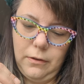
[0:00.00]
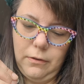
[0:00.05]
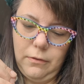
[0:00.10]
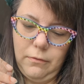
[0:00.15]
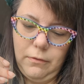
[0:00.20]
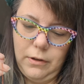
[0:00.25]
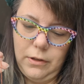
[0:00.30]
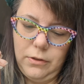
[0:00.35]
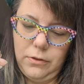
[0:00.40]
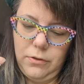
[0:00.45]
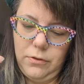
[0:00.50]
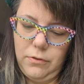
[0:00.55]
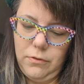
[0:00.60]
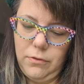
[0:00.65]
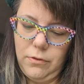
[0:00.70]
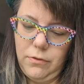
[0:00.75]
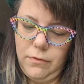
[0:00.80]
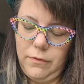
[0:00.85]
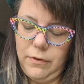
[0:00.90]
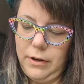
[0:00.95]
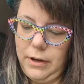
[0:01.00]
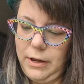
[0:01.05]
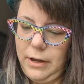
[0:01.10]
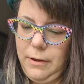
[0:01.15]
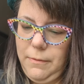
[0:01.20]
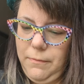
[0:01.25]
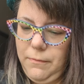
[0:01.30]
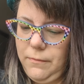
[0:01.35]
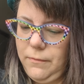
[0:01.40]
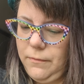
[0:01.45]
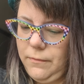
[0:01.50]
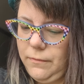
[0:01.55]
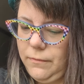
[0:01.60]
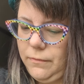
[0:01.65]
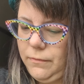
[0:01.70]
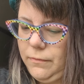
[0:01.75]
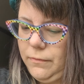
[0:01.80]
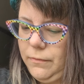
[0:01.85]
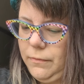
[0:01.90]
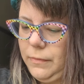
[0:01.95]
1, 2, 3.
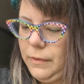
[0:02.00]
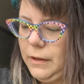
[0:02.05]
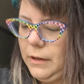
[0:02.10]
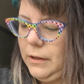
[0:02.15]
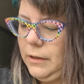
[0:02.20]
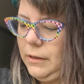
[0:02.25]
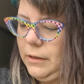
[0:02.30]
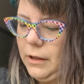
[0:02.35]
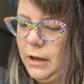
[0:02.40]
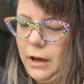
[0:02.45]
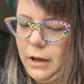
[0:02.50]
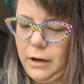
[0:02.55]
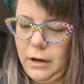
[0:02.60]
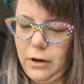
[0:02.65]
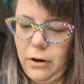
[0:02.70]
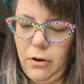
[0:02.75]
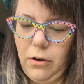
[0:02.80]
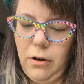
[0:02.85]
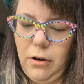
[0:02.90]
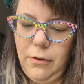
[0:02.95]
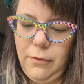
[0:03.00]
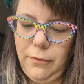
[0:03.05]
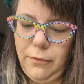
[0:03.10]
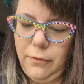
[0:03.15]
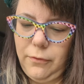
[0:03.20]
Knot it off.